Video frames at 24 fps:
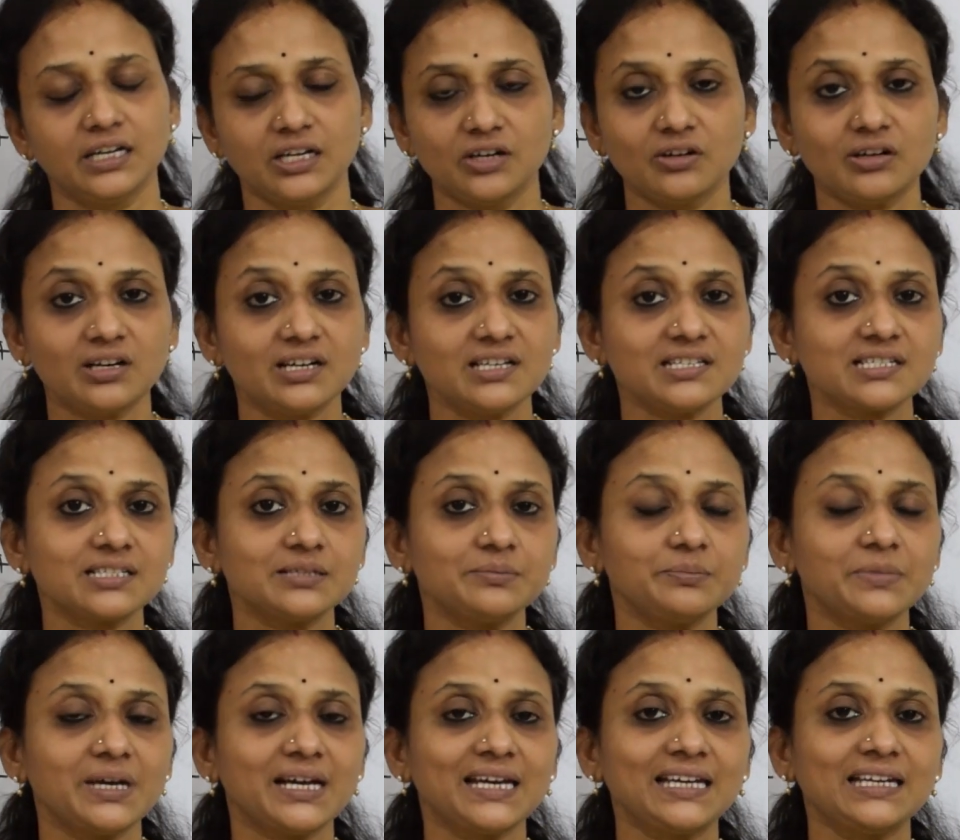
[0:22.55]
Let us come
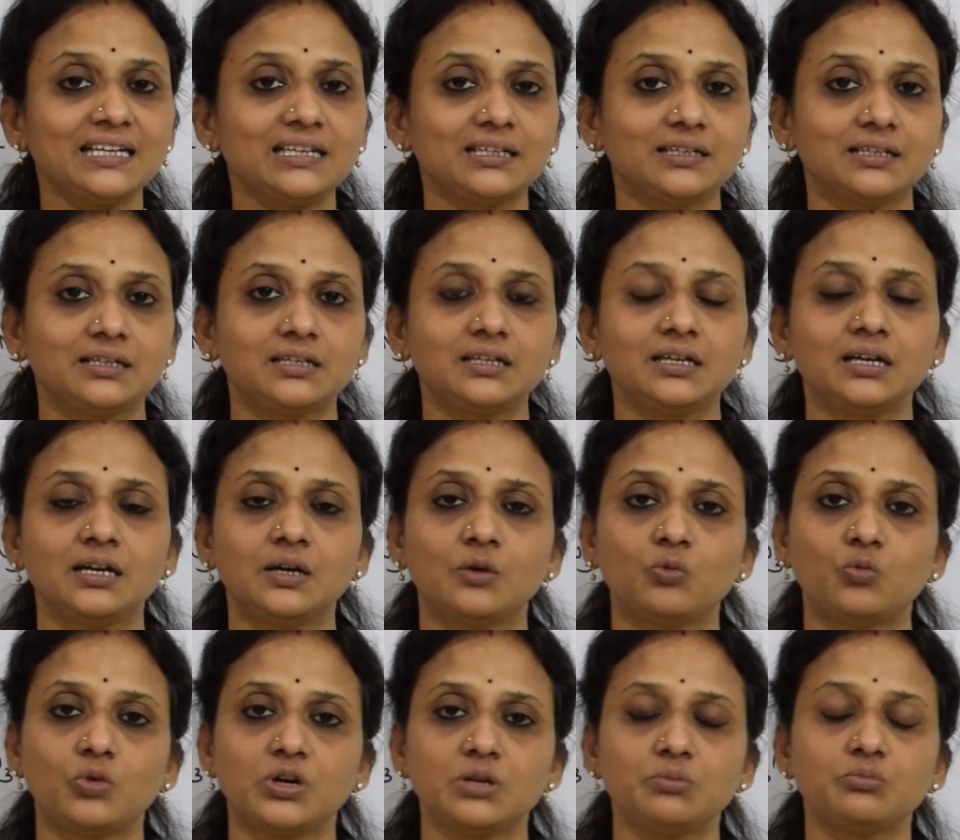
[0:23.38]
back and learn
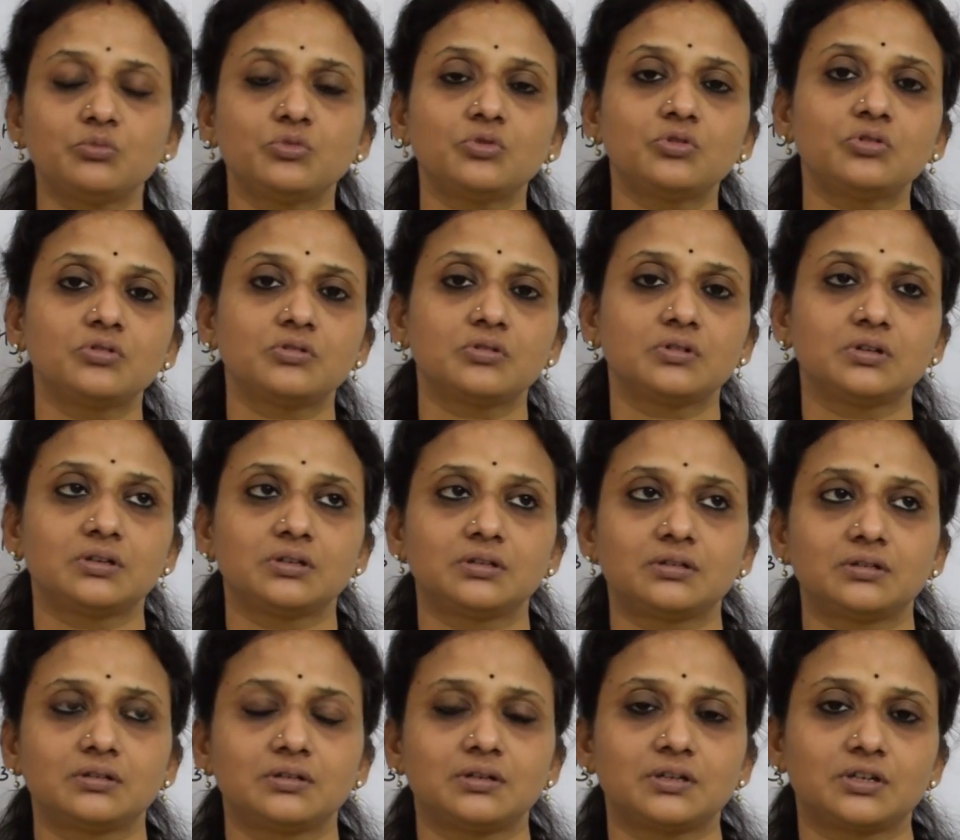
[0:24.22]
one more
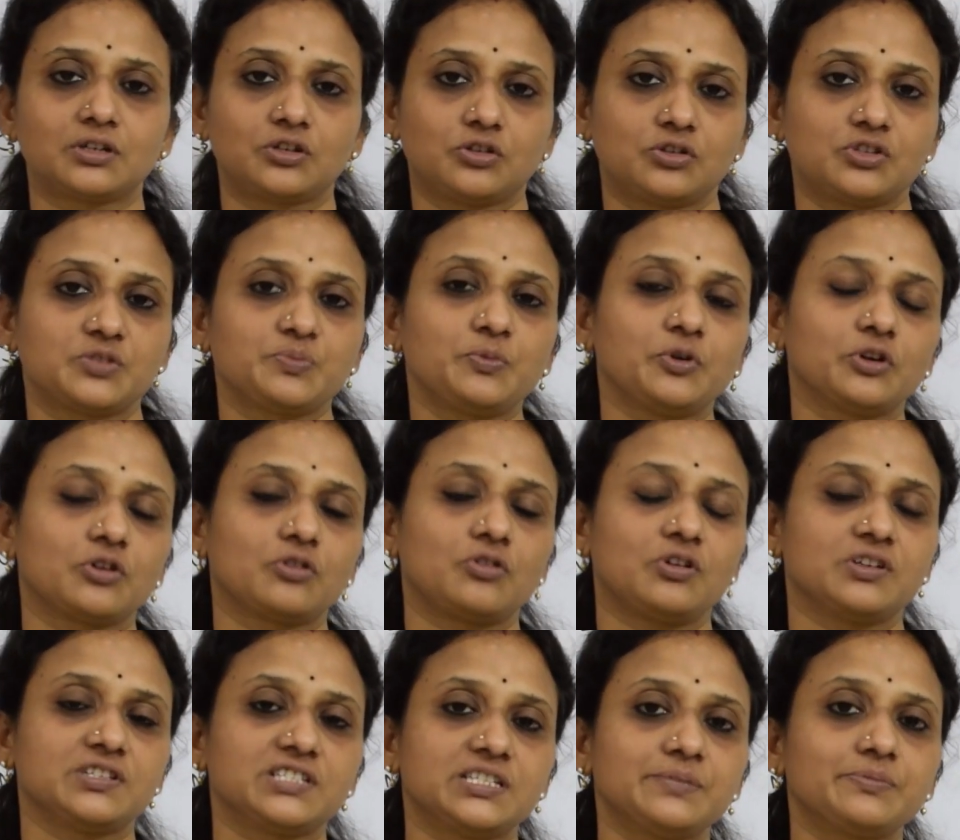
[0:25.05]
small
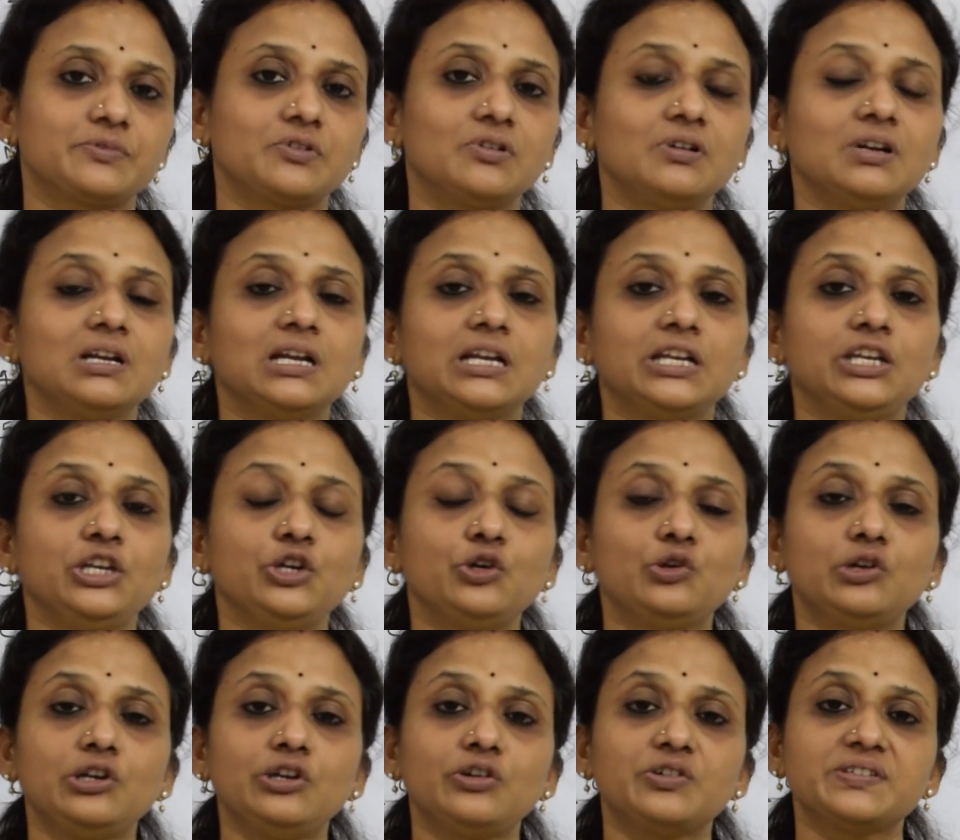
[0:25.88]
concept called
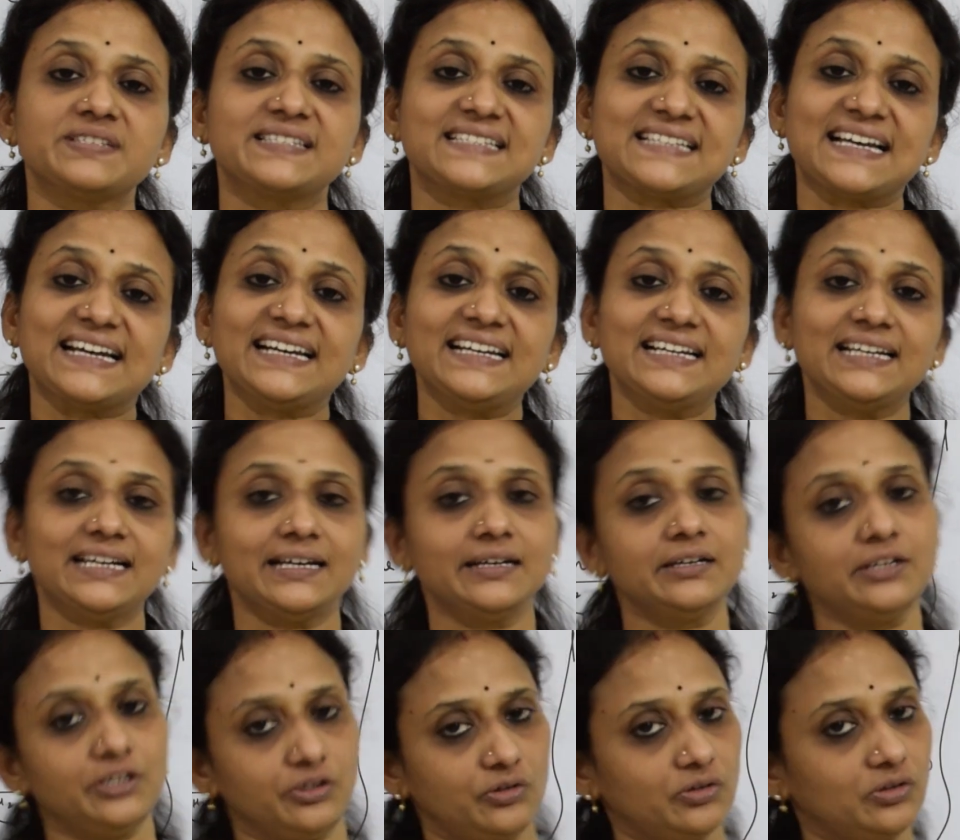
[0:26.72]
nucleoside
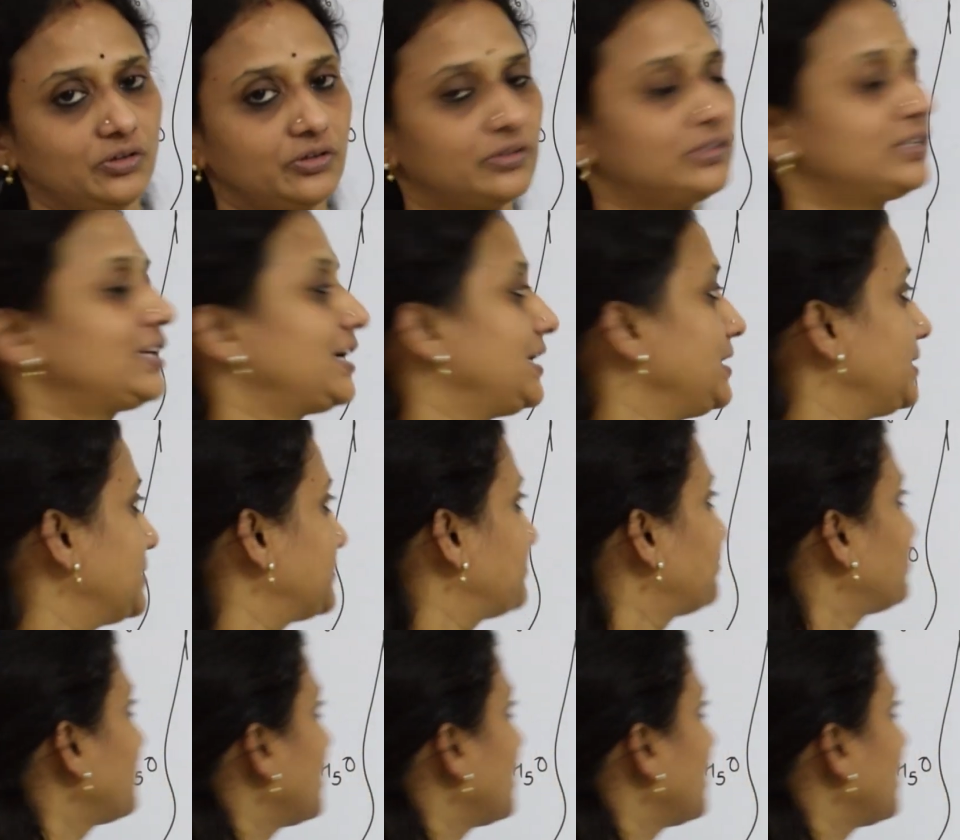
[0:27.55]
and nucleotide.